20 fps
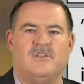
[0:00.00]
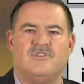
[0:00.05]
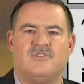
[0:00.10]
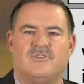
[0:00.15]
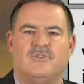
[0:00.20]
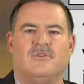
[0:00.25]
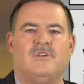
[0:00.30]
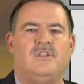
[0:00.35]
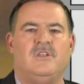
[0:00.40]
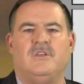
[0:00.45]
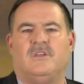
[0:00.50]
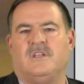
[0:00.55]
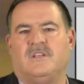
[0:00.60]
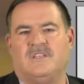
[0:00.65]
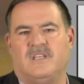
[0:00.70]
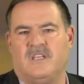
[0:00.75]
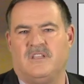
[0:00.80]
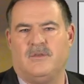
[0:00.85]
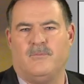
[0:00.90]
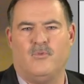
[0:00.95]
Certainly you can
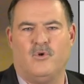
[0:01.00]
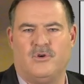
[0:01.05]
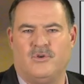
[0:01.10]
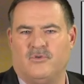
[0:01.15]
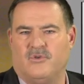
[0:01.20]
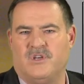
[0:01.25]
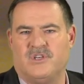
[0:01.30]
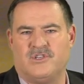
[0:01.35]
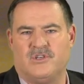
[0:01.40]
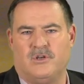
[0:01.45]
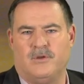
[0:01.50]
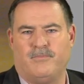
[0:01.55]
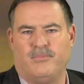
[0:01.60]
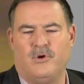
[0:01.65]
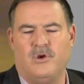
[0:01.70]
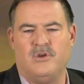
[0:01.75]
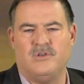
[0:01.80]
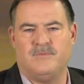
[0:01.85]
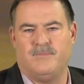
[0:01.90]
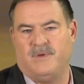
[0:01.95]
take the more traditional
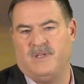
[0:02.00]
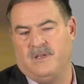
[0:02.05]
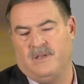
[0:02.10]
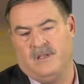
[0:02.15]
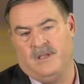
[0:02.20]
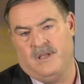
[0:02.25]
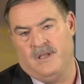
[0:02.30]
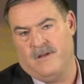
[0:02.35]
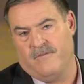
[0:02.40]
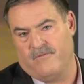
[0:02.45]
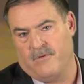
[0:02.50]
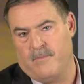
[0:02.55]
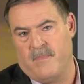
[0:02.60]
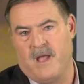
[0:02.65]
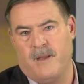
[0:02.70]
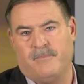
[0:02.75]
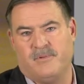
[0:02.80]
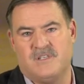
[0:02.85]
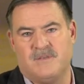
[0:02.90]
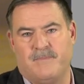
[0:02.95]
approach, but from
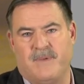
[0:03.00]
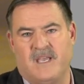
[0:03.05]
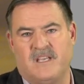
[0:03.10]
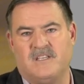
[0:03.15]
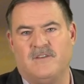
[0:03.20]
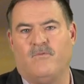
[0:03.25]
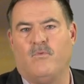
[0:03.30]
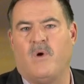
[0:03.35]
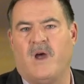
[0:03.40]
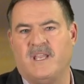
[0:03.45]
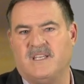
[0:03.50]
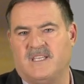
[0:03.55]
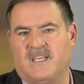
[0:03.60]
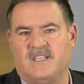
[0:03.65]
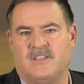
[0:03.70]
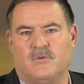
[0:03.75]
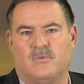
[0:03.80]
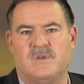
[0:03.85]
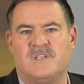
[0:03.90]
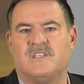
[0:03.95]
my perspective, why
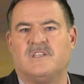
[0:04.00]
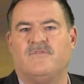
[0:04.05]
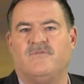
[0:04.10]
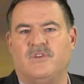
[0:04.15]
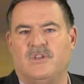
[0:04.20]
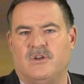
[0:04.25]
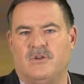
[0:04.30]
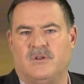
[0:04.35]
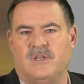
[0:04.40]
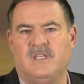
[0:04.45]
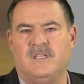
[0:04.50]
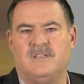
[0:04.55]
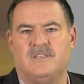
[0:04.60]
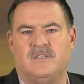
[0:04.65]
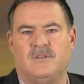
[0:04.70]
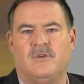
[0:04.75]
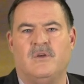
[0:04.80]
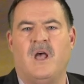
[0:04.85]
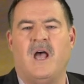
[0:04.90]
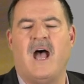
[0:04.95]
take the risk if you don't need
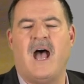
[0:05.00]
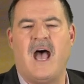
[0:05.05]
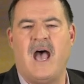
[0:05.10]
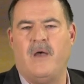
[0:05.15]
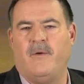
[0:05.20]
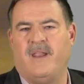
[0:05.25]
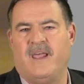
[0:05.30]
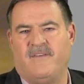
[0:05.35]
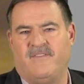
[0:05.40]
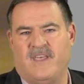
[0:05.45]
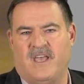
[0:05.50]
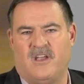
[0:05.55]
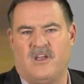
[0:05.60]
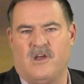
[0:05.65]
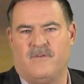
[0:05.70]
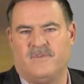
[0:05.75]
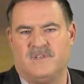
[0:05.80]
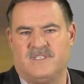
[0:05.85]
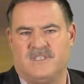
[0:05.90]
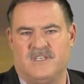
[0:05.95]
to? I would have that
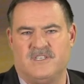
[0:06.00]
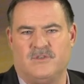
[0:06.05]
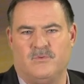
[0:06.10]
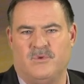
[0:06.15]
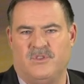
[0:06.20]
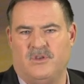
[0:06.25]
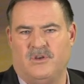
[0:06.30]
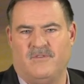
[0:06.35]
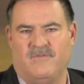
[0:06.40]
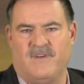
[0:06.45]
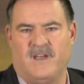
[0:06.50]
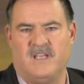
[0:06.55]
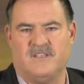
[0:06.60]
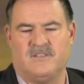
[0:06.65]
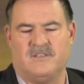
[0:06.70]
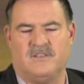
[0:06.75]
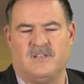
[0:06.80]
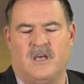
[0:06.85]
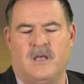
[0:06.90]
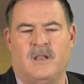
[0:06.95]
conversation with your
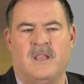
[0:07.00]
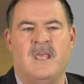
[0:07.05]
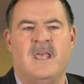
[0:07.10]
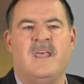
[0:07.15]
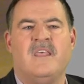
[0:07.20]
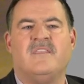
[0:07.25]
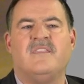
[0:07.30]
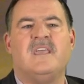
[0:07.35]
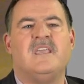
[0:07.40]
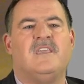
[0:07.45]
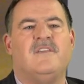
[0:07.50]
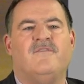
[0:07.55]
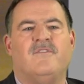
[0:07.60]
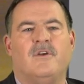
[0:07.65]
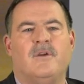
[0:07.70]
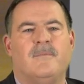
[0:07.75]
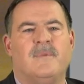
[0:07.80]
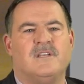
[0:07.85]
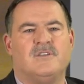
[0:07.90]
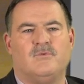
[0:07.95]
advisor, Don. Thank you
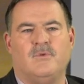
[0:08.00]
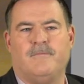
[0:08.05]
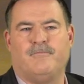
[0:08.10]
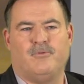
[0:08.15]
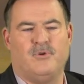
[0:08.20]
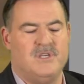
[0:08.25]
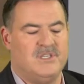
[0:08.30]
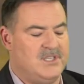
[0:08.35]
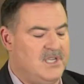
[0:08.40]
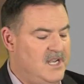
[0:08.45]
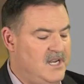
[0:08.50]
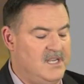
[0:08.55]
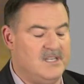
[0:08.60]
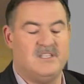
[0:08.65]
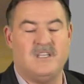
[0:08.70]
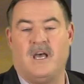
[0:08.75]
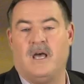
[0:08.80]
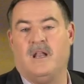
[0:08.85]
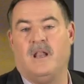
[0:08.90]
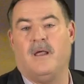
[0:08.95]
very much. We appreciate it. And
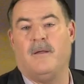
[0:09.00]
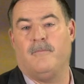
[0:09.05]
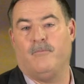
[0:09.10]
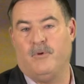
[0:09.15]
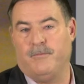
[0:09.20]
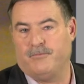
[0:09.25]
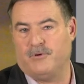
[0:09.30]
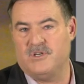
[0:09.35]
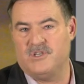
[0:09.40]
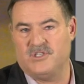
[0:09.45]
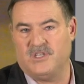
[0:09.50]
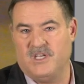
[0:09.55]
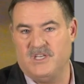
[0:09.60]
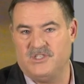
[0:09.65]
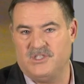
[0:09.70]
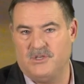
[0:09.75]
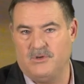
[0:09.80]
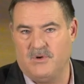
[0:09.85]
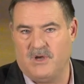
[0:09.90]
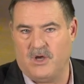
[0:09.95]
Don, we
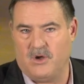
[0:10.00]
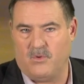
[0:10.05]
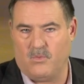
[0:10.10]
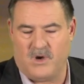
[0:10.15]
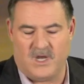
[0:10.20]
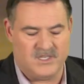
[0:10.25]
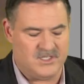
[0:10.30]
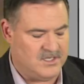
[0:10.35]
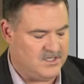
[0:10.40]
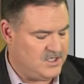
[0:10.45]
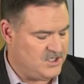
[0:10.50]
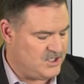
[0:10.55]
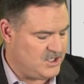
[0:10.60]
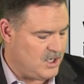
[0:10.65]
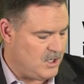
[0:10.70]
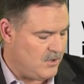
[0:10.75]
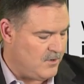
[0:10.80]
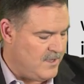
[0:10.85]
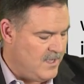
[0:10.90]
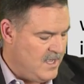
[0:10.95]
appreciate you uh, watching the
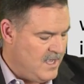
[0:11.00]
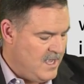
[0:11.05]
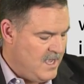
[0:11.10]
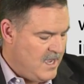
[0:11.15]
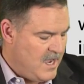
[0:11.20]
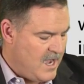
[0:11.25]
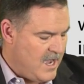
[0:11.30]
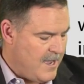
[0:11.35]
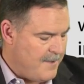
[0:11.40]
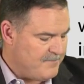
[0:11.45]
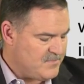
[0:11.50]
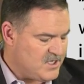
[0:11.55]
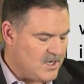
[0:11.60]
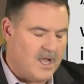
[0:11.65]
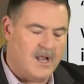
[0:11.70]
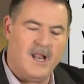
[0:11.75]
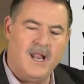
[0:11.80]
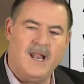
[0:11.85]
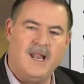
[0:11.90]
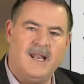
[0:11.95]
show. Um,
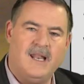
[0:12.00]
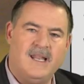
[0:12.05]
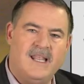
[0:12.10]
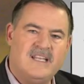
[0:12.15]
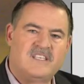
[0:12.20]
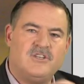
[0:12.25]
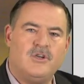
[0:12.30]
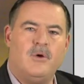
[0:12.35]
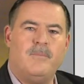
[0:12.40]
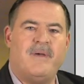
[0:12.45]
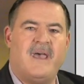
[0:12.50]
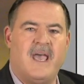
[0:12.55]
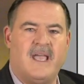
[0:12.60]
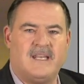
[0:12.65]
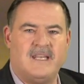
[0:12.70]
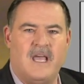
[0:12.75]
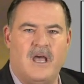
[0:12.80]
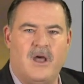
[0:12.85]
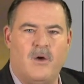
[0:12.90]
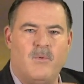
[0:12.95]
so let's go back
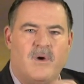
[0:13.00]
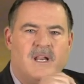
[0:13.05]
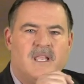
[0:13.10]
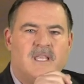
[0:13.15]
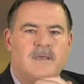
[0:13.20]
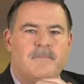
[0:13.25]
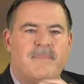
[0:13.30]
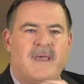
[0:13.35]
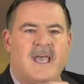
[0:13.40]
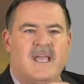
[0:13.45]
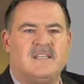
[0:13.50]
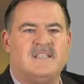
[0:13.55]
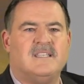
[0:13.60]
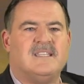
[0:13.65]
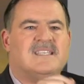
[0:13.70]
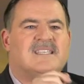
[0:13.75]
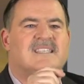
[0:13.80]
now. I want to get back to the